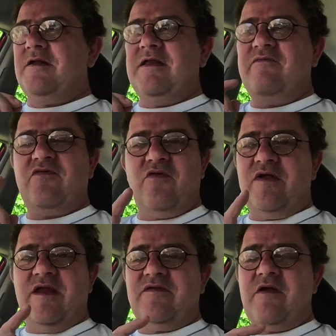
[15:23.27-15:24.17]
I never
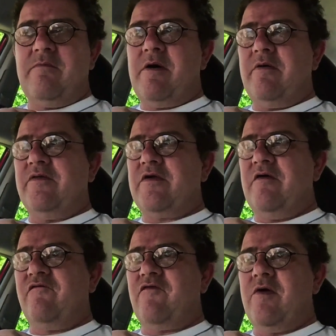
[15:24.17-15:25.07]
saw any solar boaters
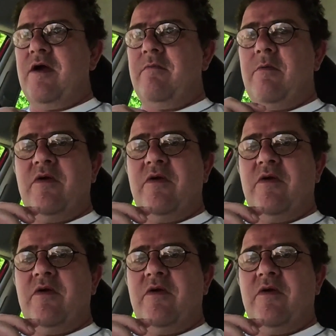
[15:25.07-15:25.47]
going for it,